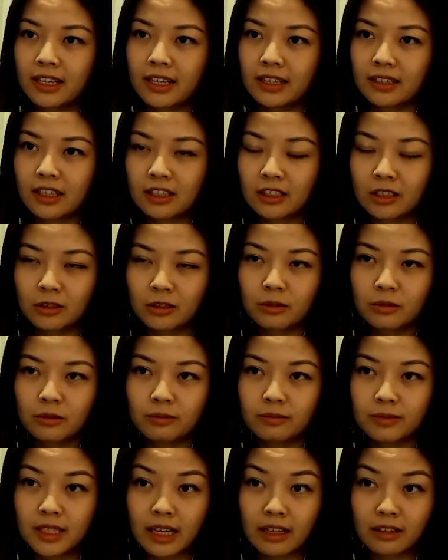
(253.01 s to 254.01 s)
Can you
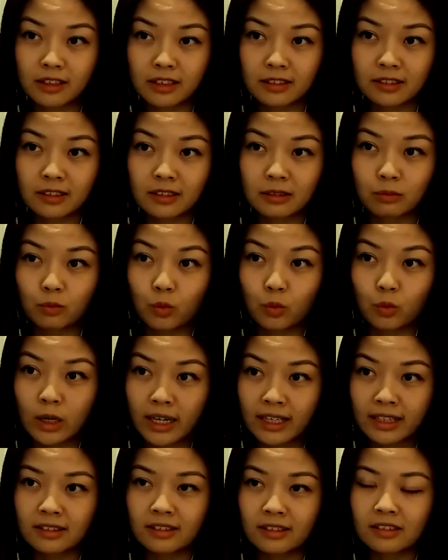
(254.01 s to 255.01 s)
tell us
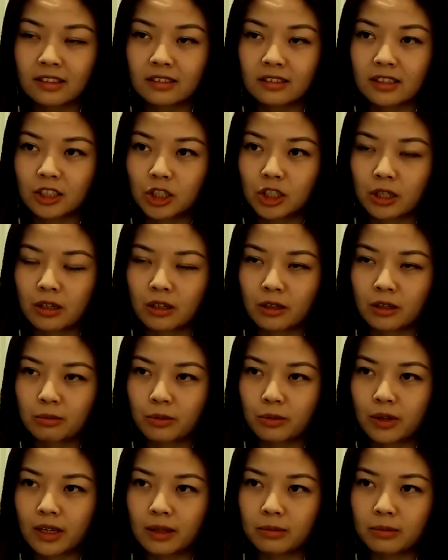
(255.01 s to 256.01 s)
why this is such a hard
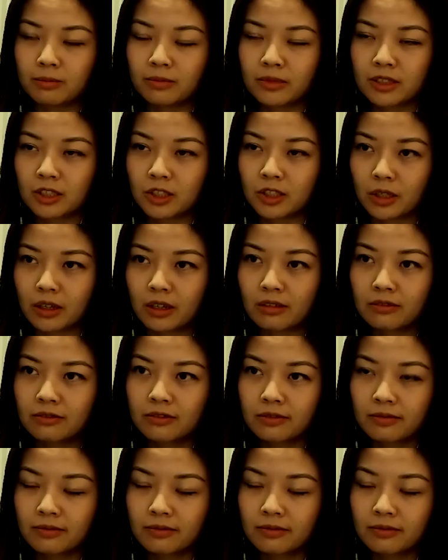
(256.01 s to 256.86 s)
problem to solve?